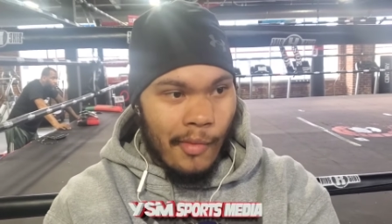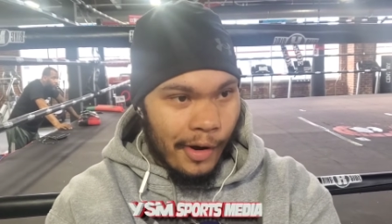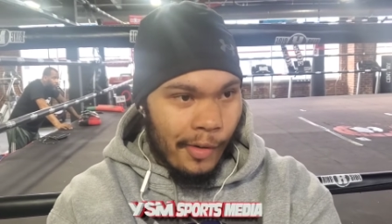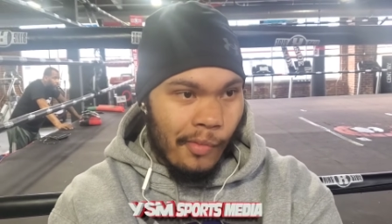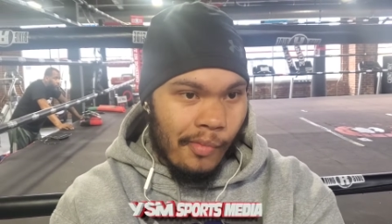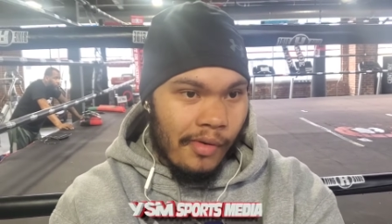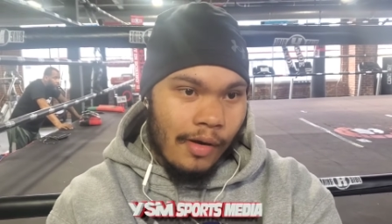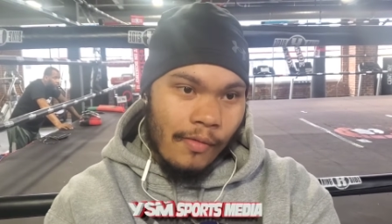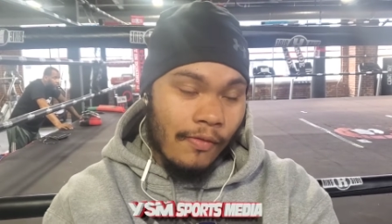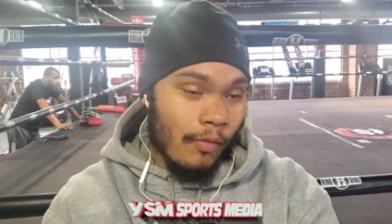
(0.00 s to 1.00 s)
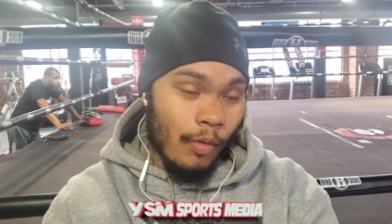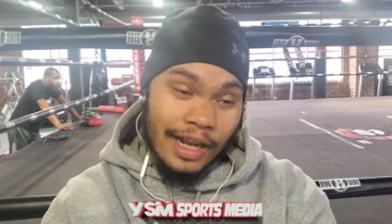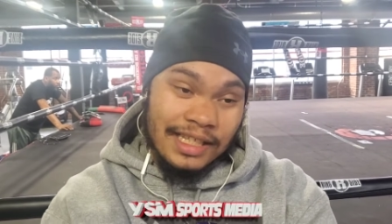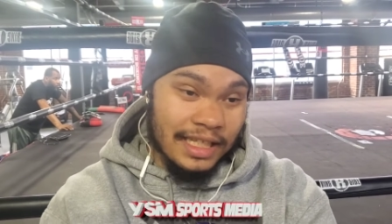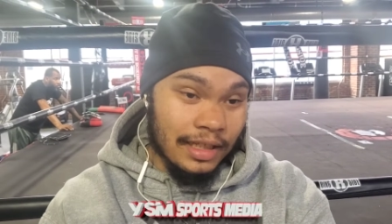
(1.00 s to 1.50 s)
But
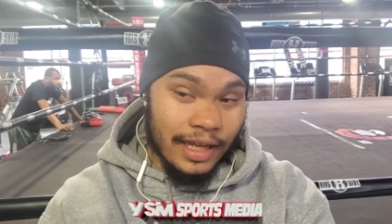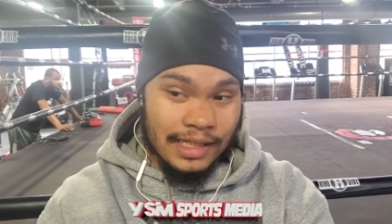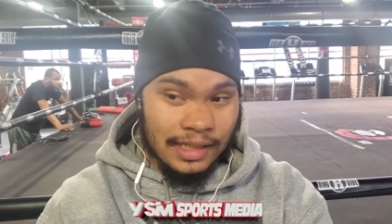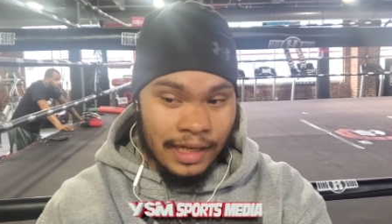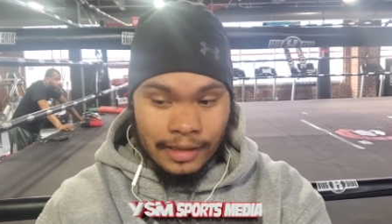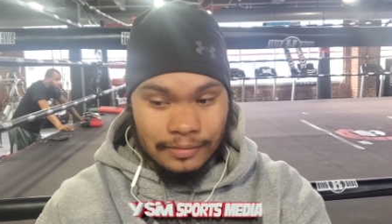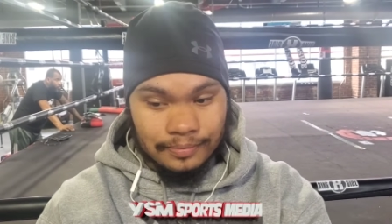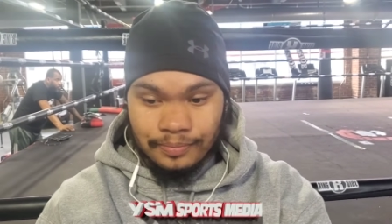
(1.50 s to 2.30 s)
what I seen last night,